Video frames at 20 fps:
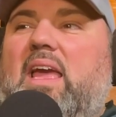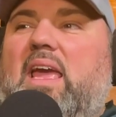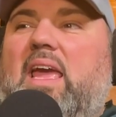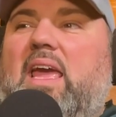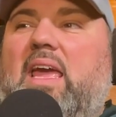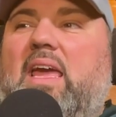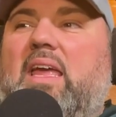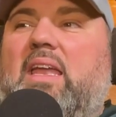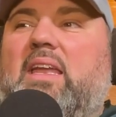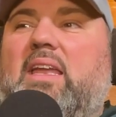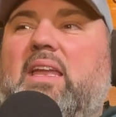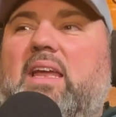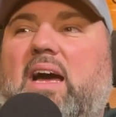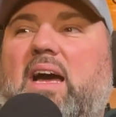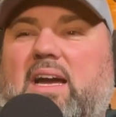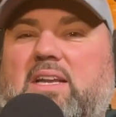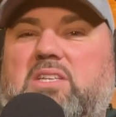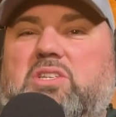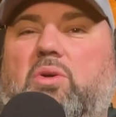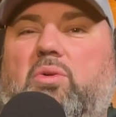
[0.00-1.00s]
And
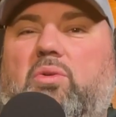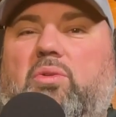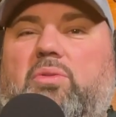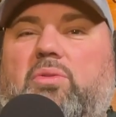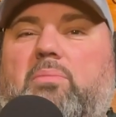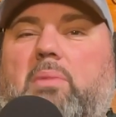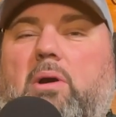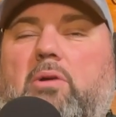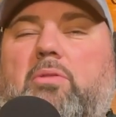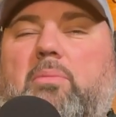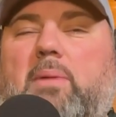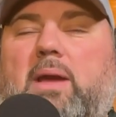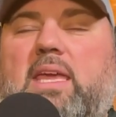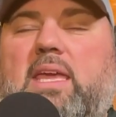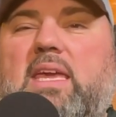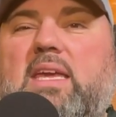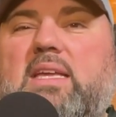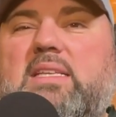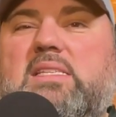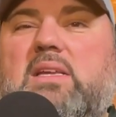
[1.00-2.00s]
I told both my
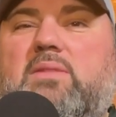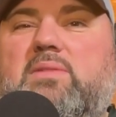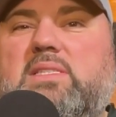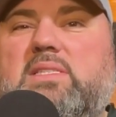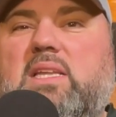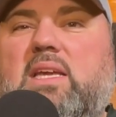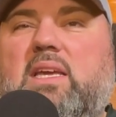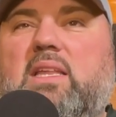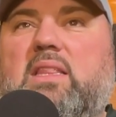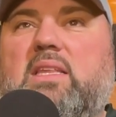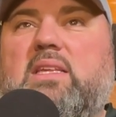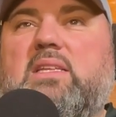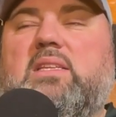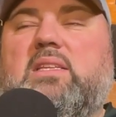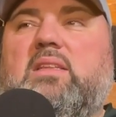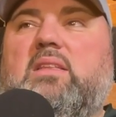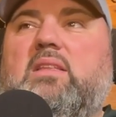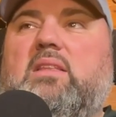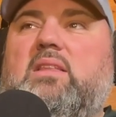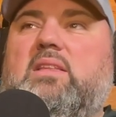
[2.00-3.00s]
kids, I was like, this,
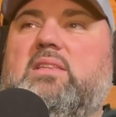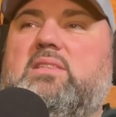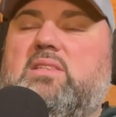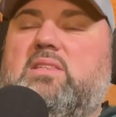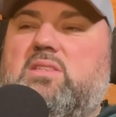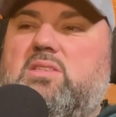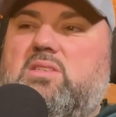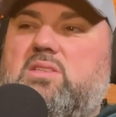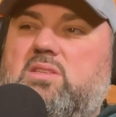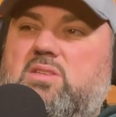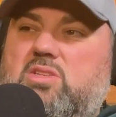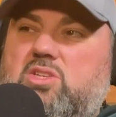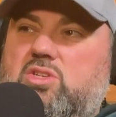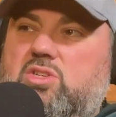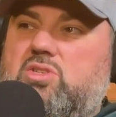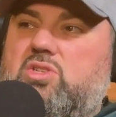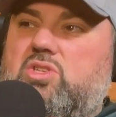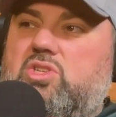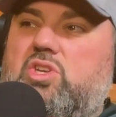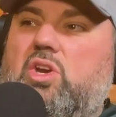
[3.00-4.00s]
this is
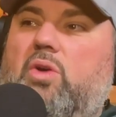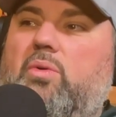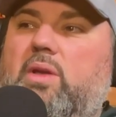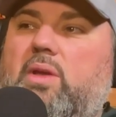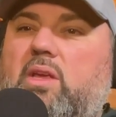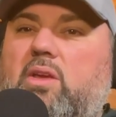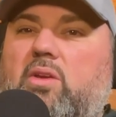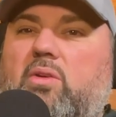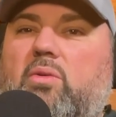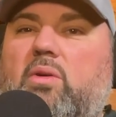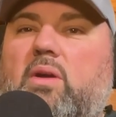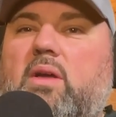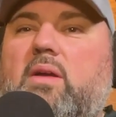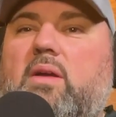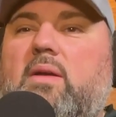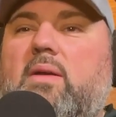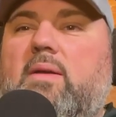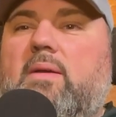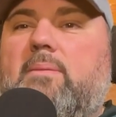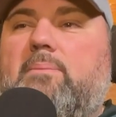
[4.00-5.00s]
just showing you,
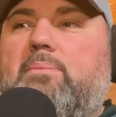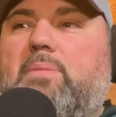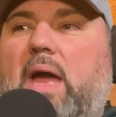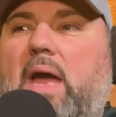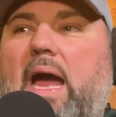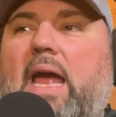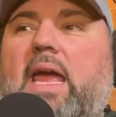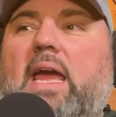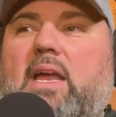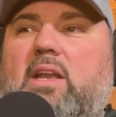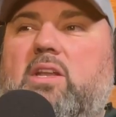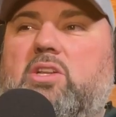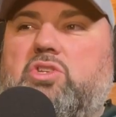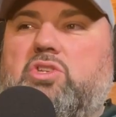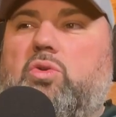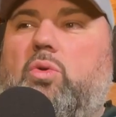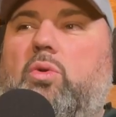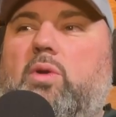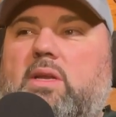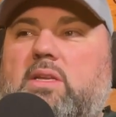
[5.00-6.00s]
I had a
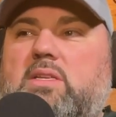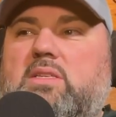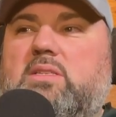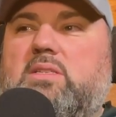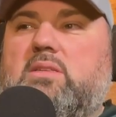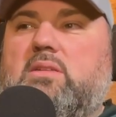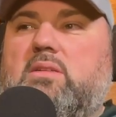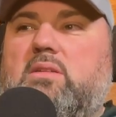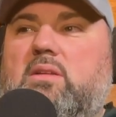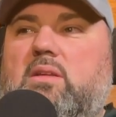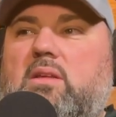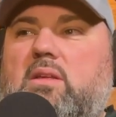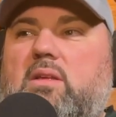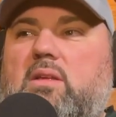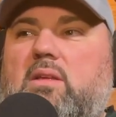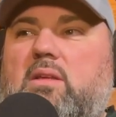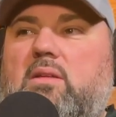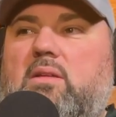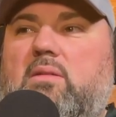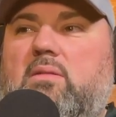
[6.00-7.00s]
choice
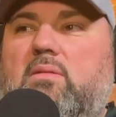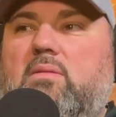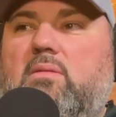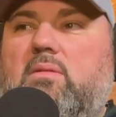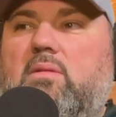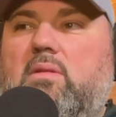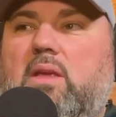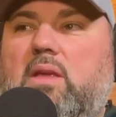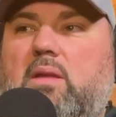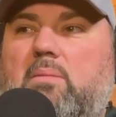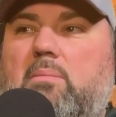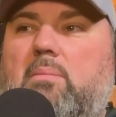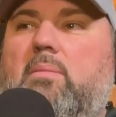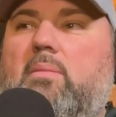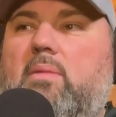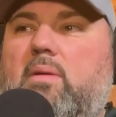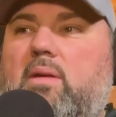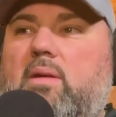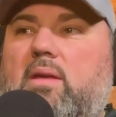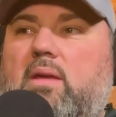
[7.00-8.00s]
in
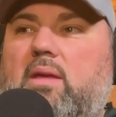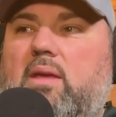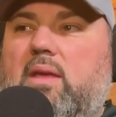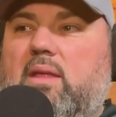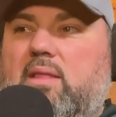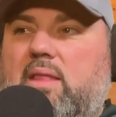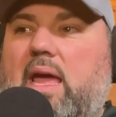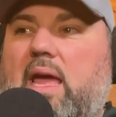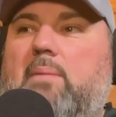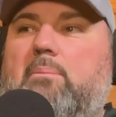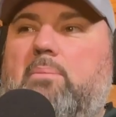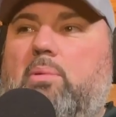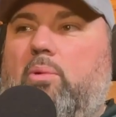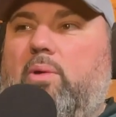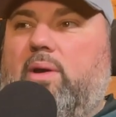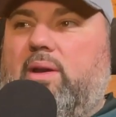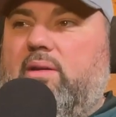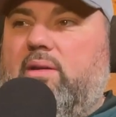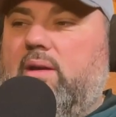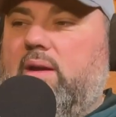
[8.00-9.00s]
at that
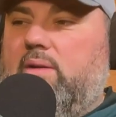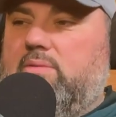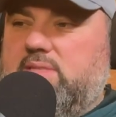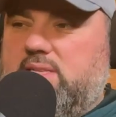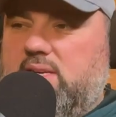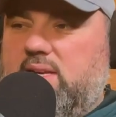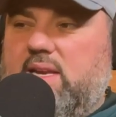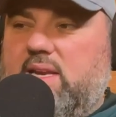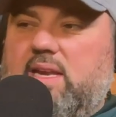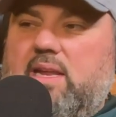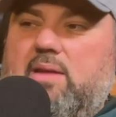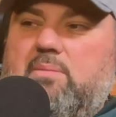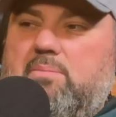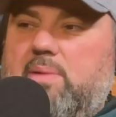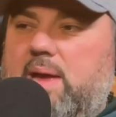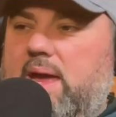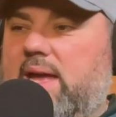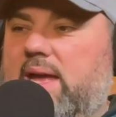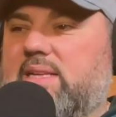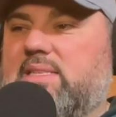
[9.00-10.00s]
point. I was at an
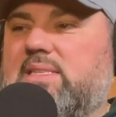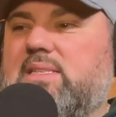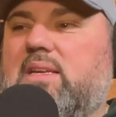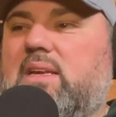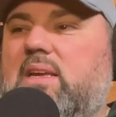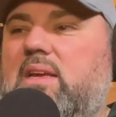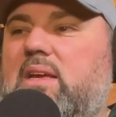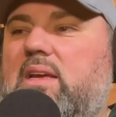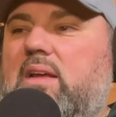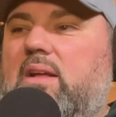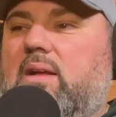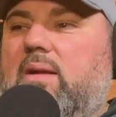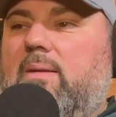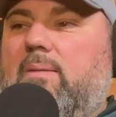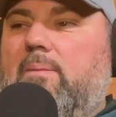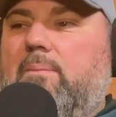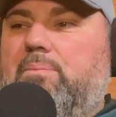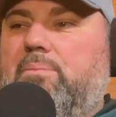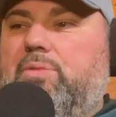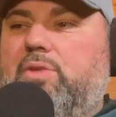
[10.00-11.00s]
impasse
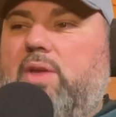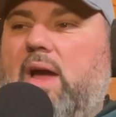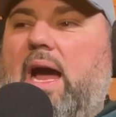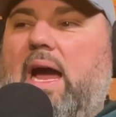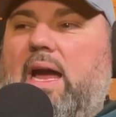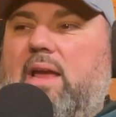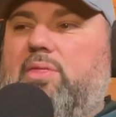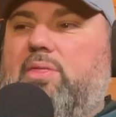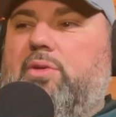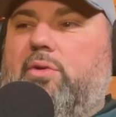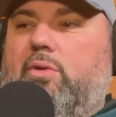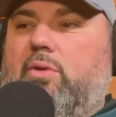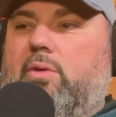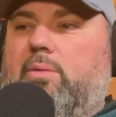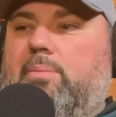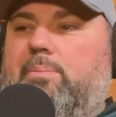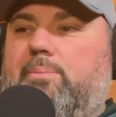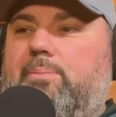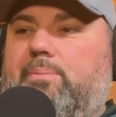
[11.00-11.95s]
to either